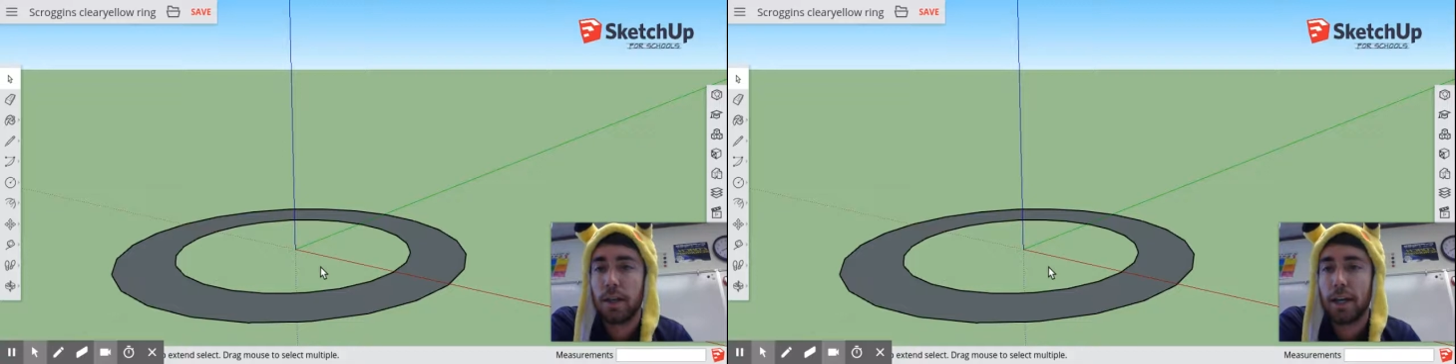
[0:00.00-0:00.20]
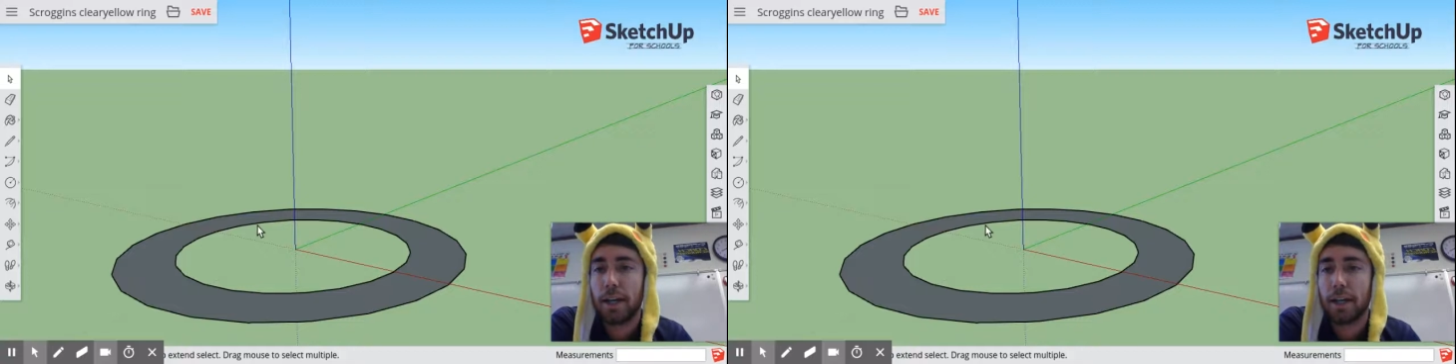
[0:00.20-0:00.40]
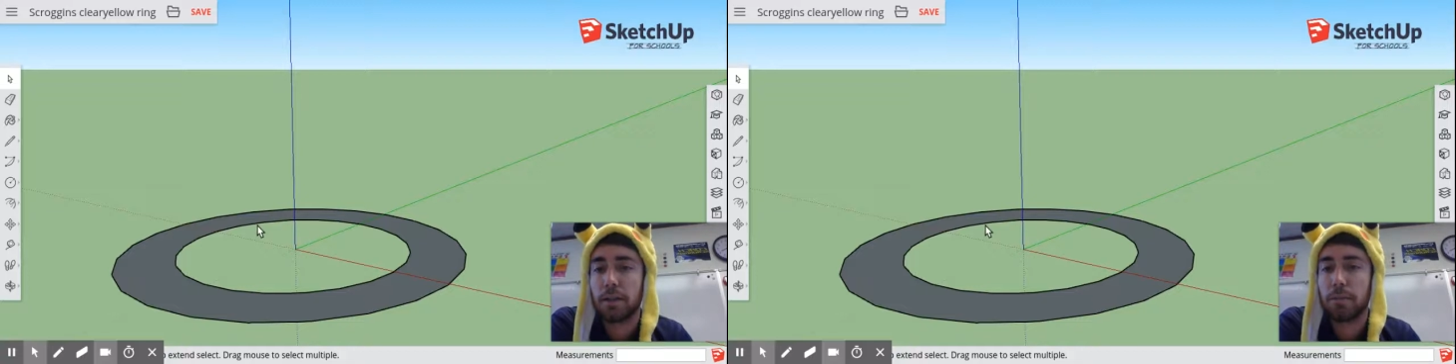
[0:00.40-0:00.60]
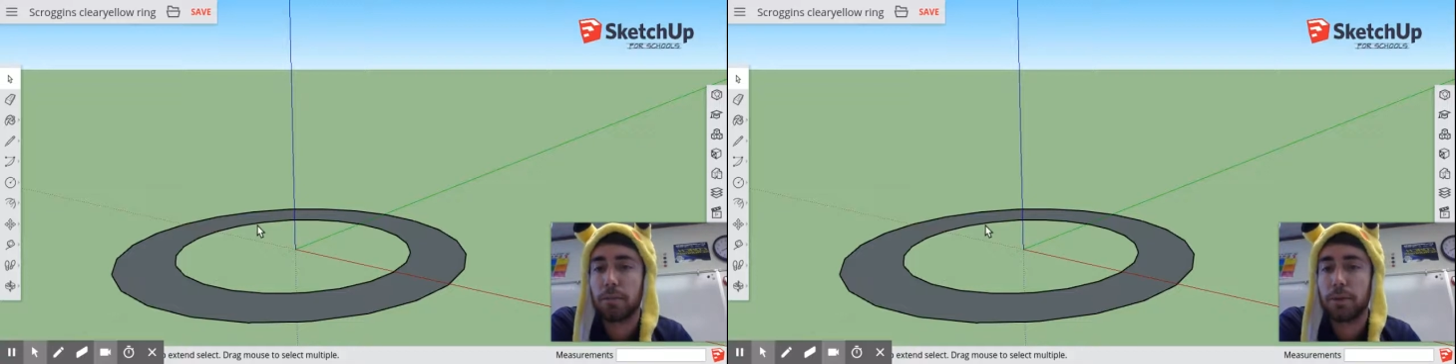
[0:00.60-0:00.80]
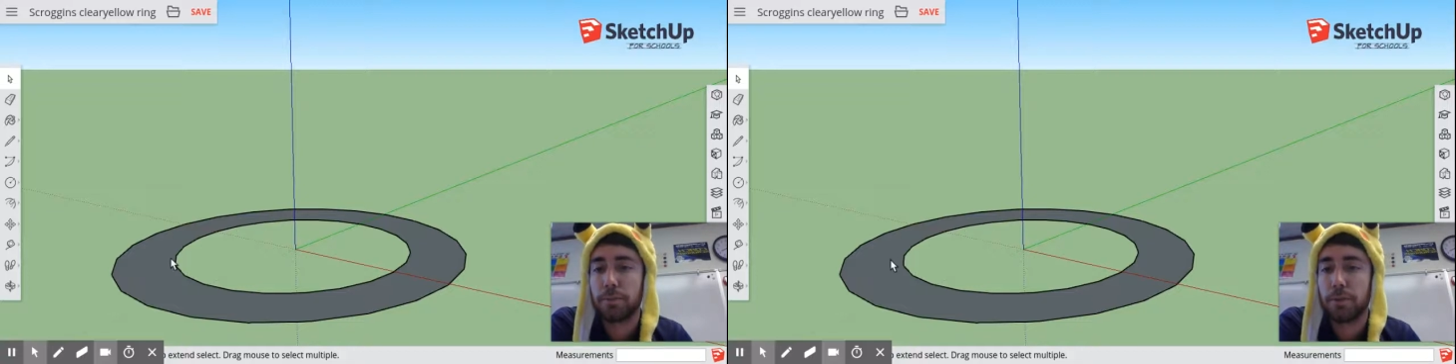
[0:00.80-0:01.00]
and I can
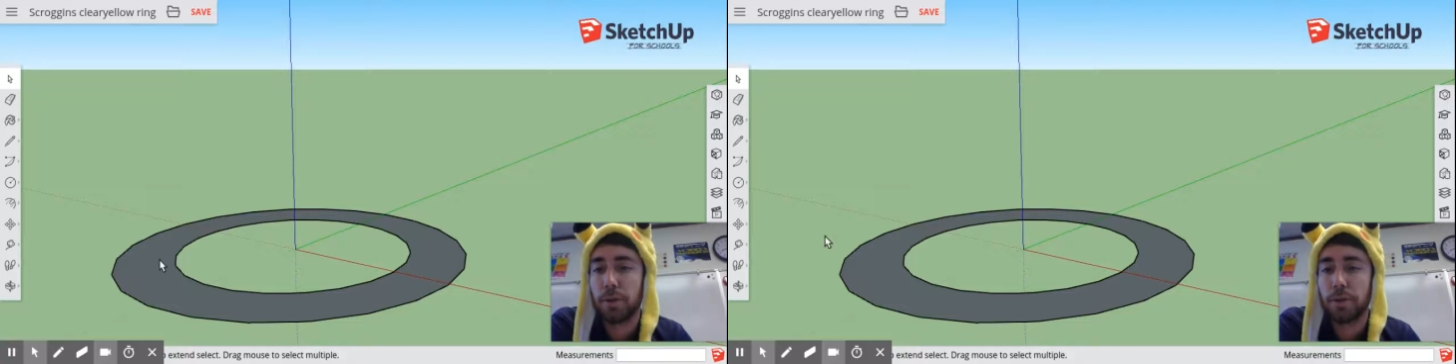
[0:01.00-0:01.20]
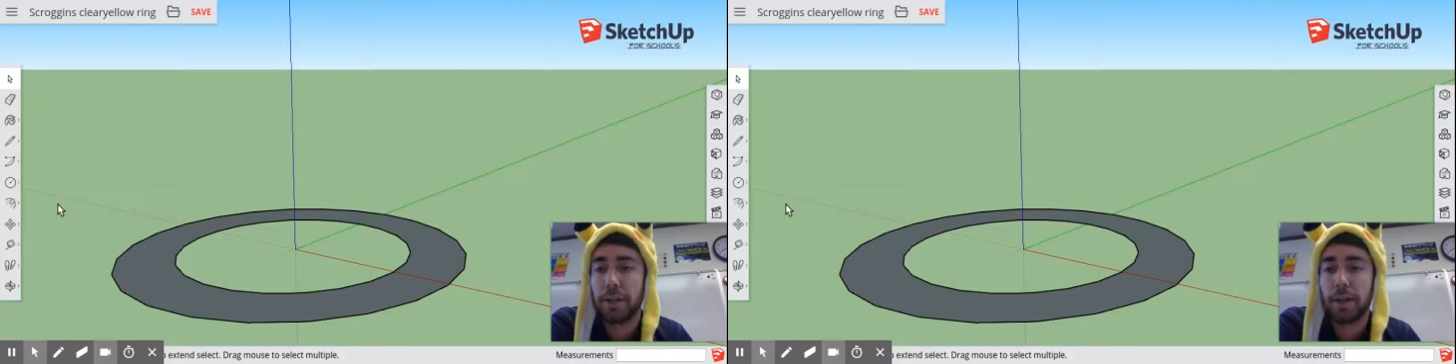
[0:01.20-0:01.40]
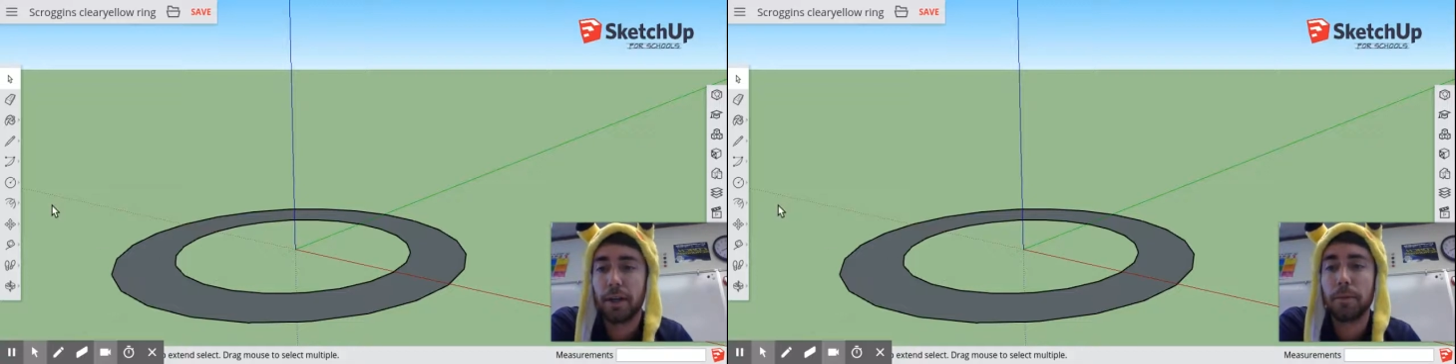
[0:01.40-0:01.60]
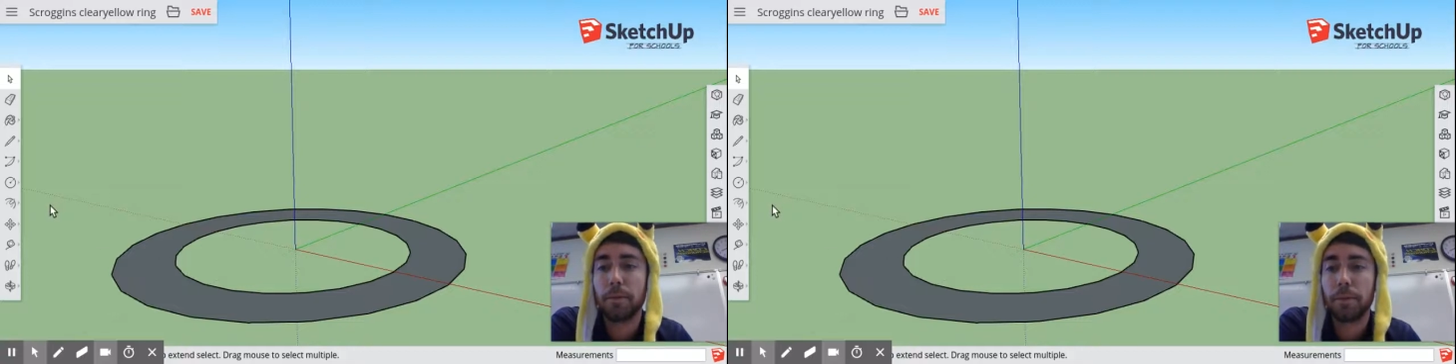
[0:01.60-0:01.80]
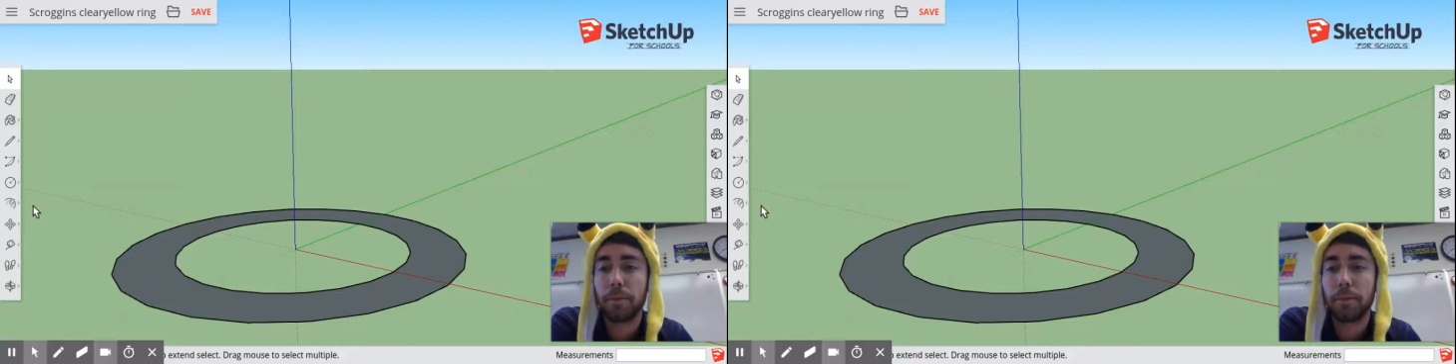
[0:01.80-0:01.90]
push pull it up.